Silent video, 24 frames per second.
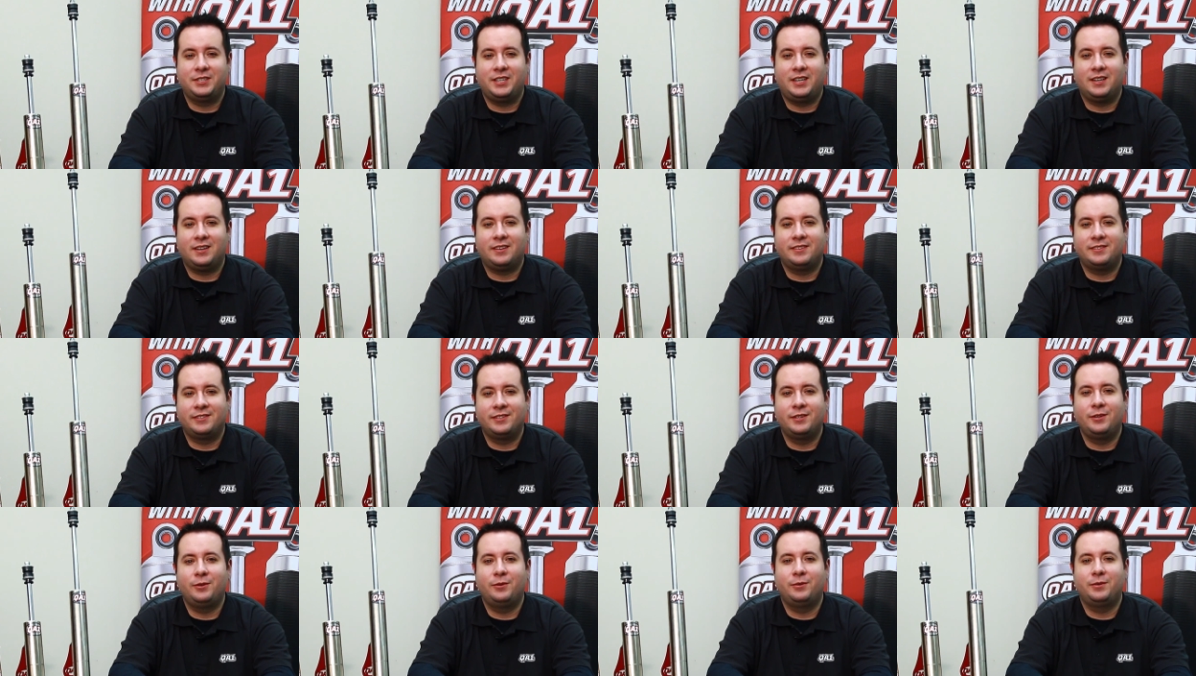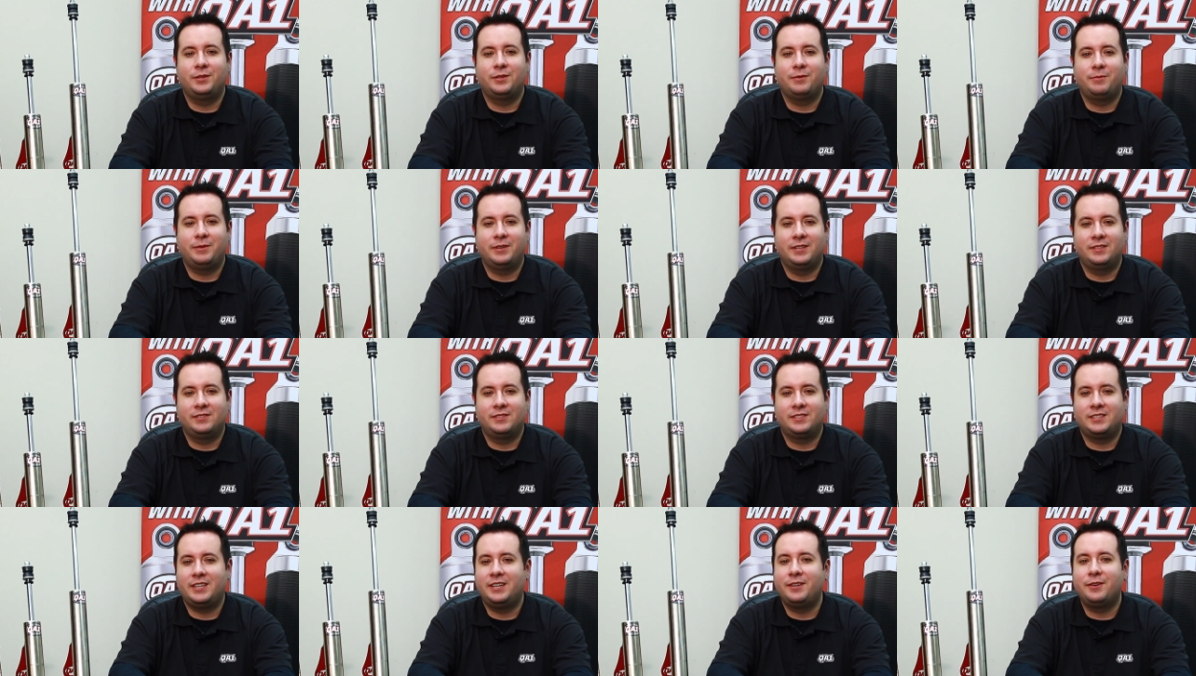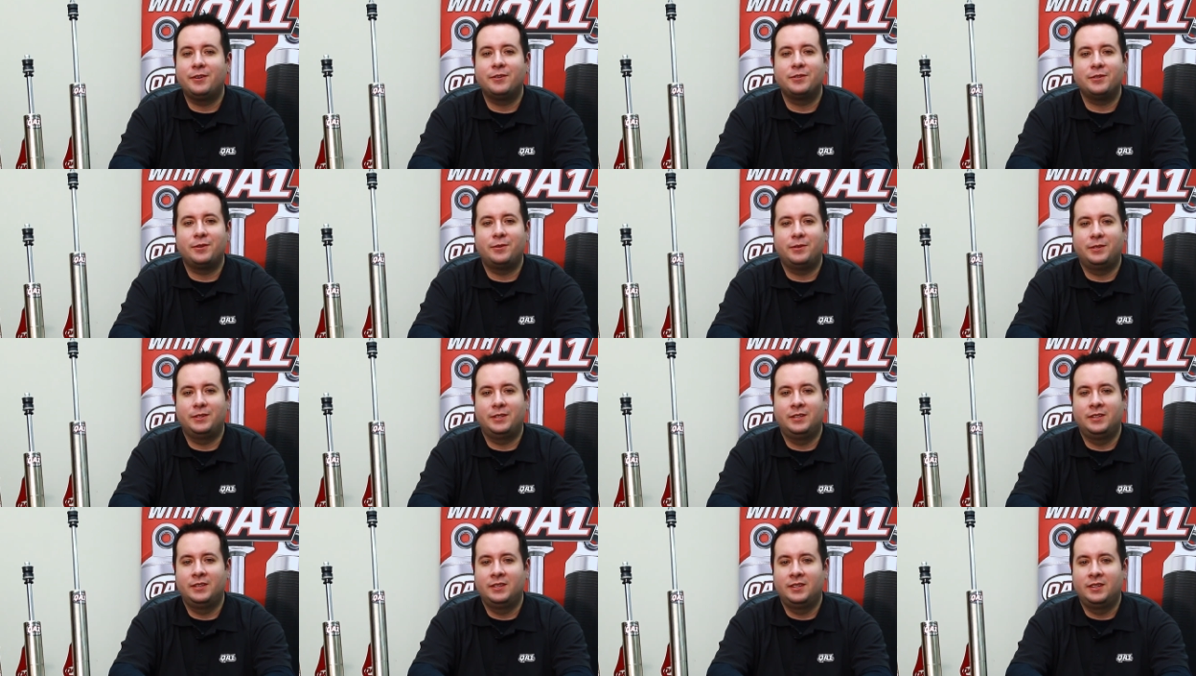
shock is new to when it's 10 years old.